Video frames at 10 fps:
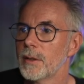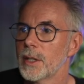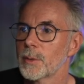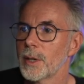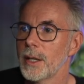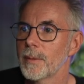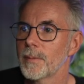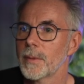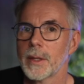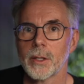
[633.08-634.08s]
this one here.
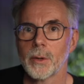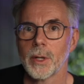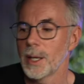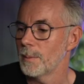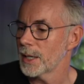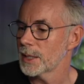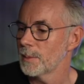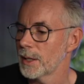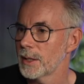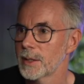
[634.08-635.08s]
So I'm going to hit
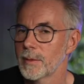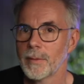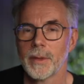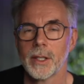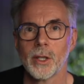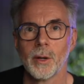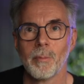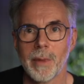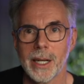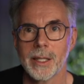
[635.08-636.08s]
maximize. It's going to
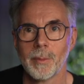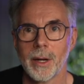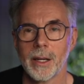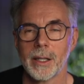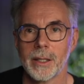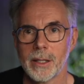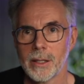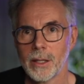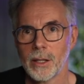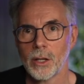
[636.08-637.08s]
maximize
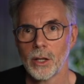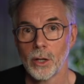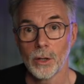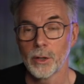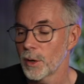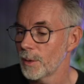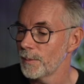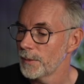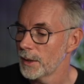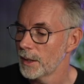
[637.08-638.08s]
Google Chrome.
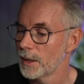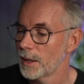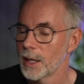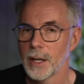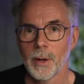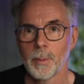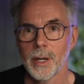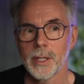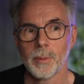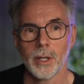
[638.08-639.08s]
And if I
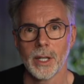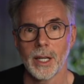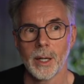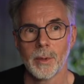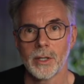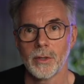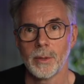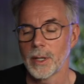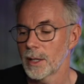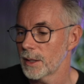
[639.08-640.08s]
press the button again on my Stream
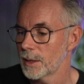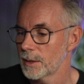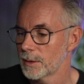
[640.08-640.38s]
Deck,